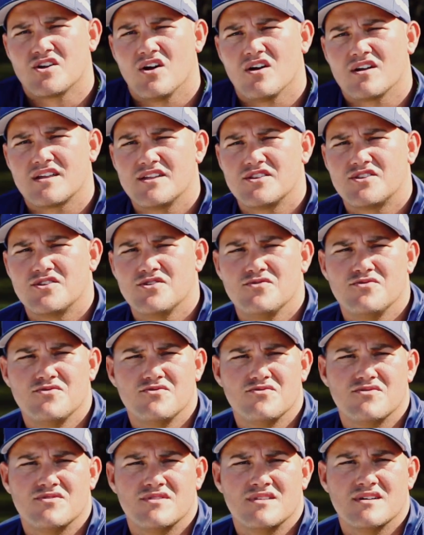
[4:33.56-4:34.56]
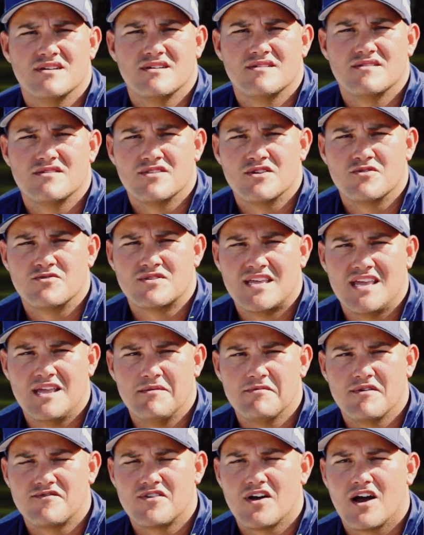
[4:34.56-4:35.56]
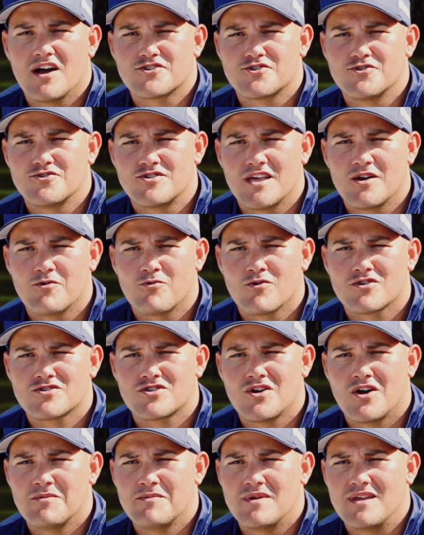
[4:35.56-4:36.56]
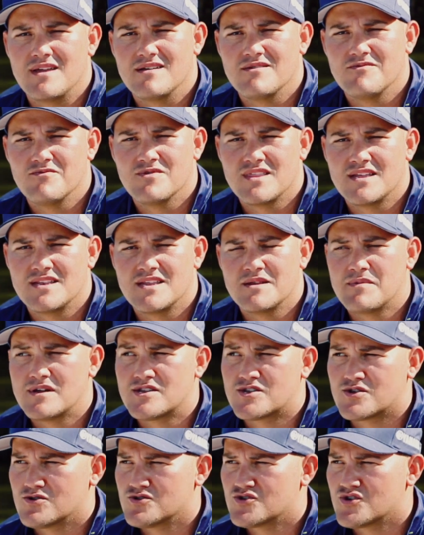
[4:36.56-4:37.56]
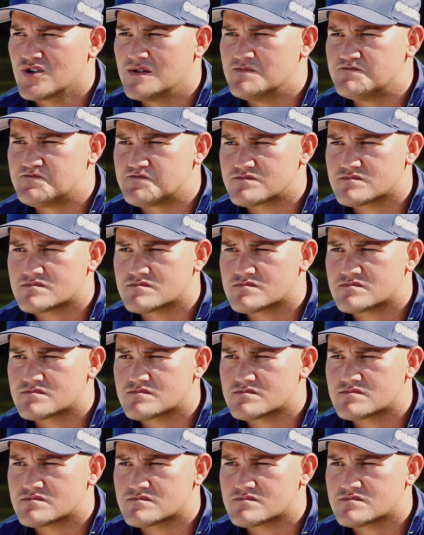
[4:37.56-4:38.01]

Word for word: Talking to the, the team of doctors that worked on me when they did my surgery,